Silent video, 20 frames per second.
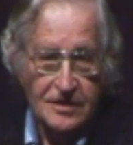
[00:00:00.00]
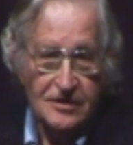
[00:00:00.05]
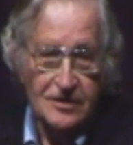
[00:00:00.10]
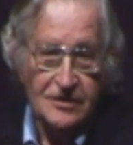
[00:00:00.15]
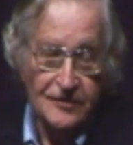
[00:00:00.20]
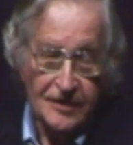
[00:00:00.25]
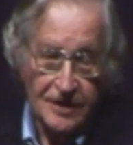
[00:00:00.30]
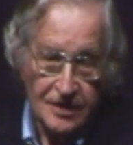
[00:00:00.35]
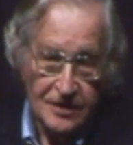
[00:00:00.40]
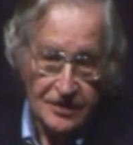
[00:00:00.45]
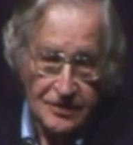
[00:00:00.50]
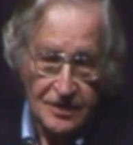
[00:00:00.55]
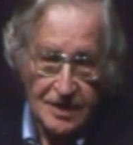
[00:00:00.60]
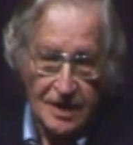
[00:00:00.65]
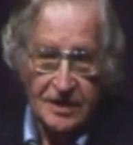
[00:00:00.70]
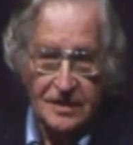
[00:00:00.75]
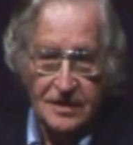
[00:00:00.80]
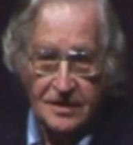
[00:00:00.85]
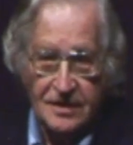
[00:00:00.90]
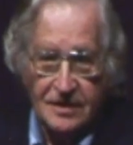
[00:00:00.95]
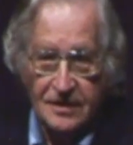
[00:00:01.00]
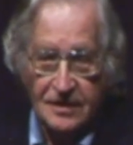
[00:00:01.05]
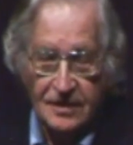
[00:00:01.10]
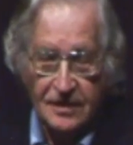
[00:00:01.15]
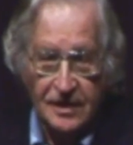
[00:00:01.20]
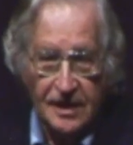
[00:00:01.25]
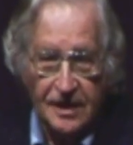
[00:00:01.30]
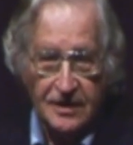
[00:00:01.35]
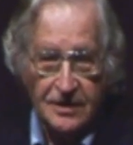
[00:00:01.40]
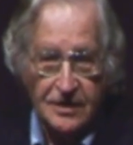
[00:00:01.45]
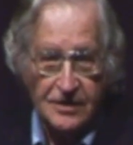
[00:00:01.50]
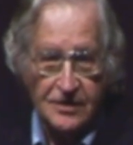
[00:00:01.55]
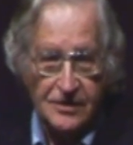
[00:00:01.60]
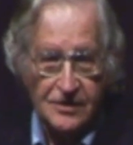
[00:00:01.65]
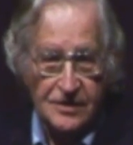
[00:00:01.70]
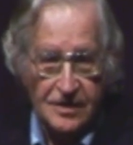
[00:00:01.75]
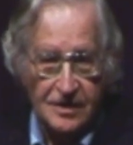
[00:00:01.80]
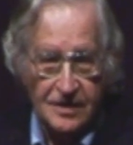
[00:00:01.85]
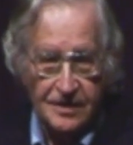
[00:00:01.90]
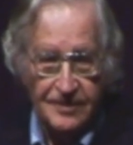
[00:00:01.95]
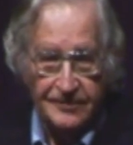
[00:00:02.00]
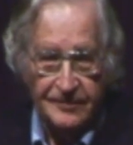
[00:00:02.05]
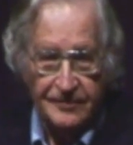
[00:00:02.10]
So if you go, say, to Clinton's